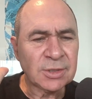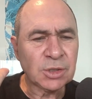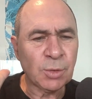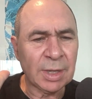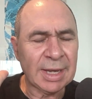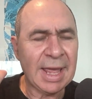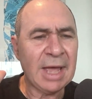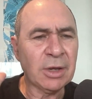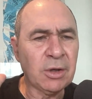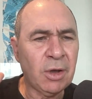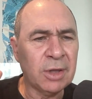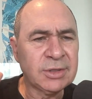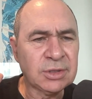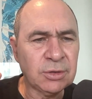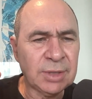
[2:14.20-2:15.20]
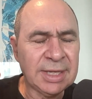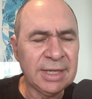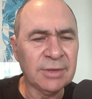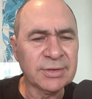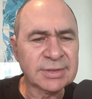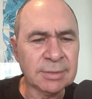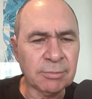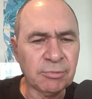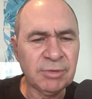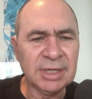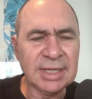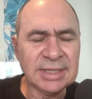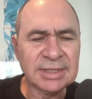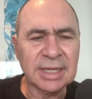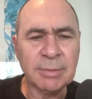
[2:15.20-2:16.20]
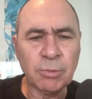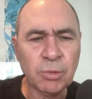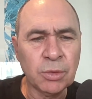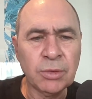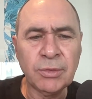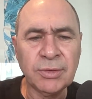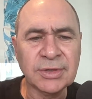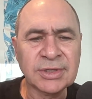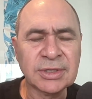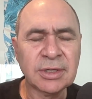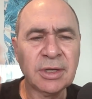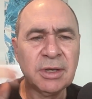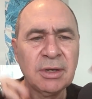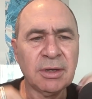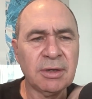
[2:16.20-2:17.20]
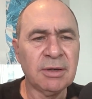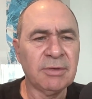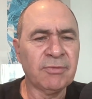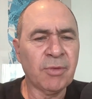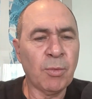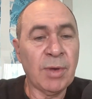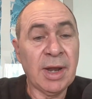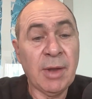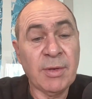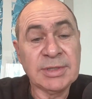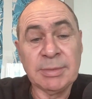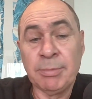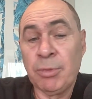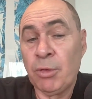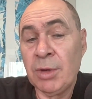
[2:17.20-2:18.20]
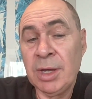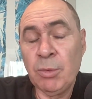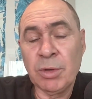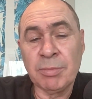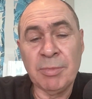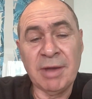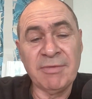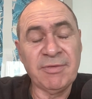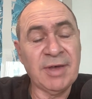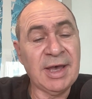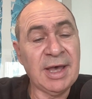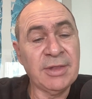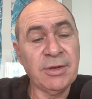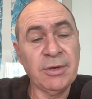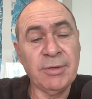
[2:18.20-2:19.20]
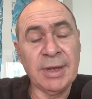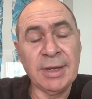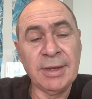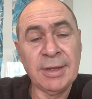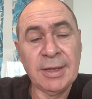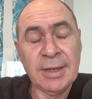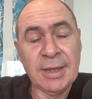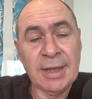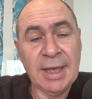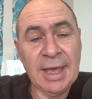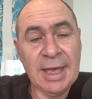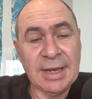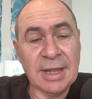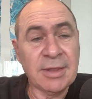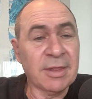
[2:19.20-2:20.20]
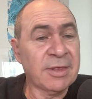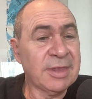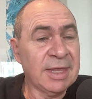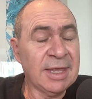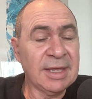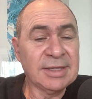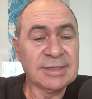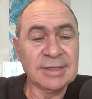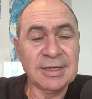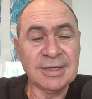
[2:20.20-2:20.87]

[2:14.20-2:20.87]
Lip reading: to allow God to heal some really deep wounds from when I was a boy with my father and other things.